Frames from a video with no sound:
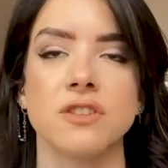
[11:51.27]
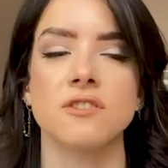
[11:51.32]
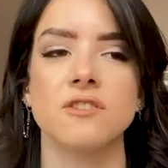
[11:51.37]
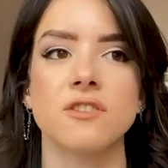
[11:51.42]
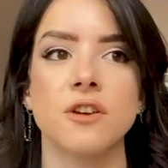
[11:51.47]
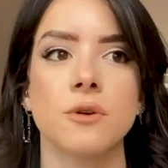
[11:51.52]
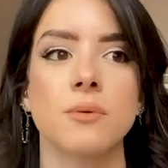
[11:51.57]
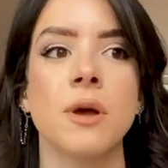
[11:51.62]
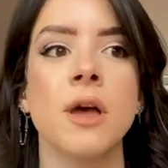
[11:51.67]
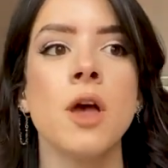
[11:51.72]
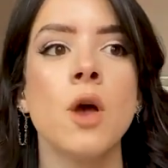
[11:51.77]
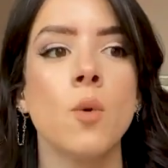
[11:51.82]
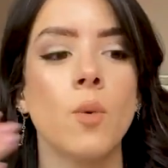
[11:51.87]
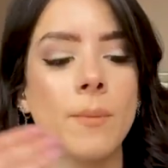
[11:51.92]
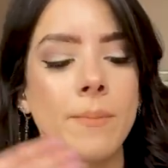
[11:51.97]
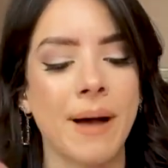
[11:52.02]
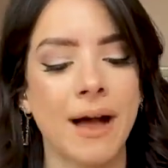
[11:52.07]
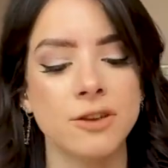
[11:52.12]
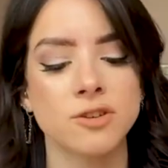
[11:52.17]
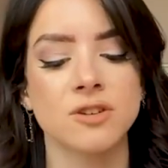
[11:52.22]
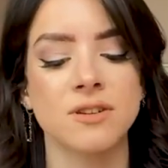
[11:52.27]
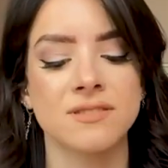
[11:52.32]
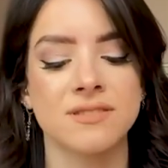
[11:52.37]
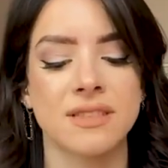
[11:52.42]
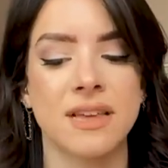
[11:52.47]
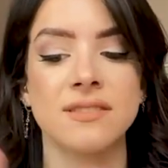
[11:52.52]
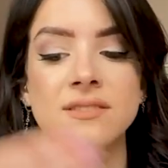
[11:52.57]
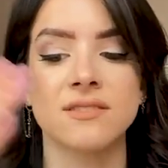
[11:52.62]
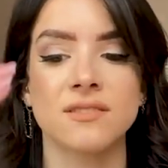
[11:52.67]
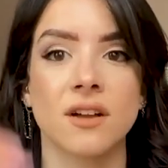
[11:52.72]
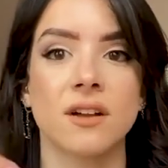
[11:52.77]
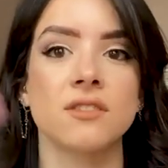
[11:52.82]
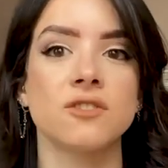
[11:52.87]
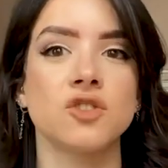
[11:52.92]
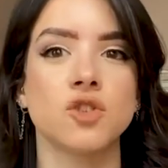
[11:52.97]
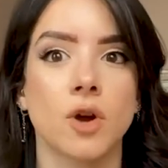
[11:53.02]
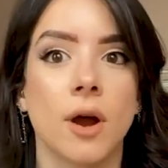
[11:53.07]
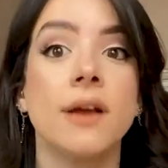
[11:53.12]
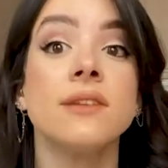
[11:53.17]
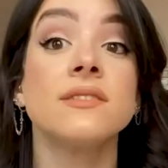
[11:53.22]
So when Patroclus then starts
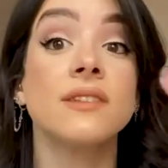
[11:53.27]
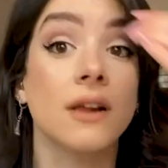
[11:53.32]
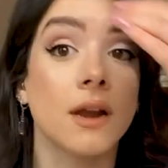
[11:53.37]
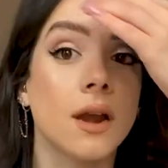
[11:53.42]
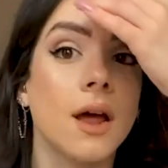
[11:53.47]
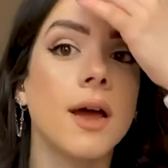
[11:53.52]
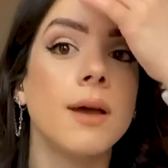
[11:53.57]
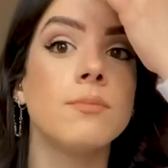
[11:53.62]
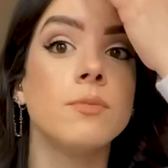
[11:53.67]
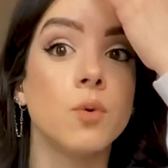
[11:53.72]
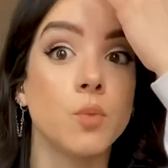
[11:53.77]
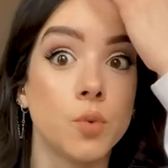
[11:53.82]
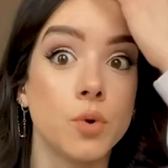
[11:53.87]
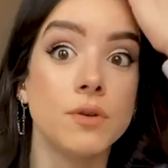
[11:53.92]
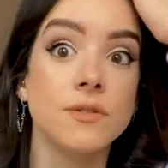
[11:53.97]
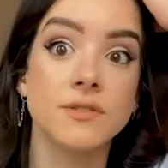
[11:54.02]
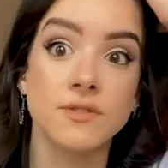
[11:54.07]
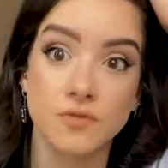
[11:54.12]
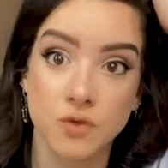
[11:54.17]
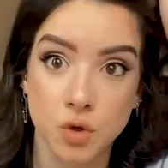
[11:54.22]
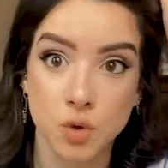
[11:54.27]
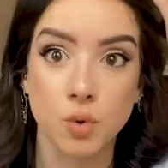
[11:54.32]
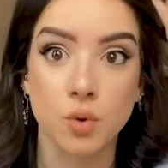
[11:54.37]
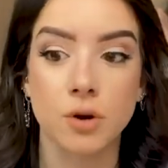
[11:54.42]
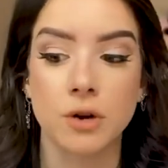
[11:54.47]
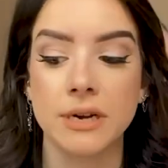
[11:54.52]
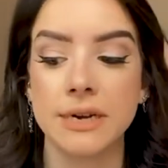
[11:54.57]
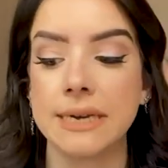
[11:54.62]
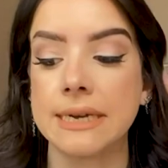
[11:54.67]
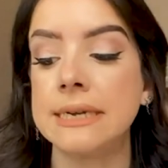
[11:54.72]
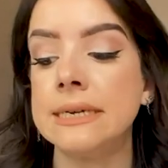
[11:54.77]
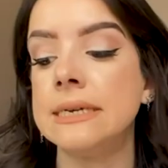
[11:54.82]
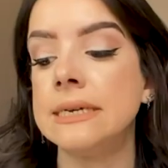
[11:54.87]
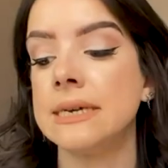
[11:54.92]
trying to climb the walls of Troy,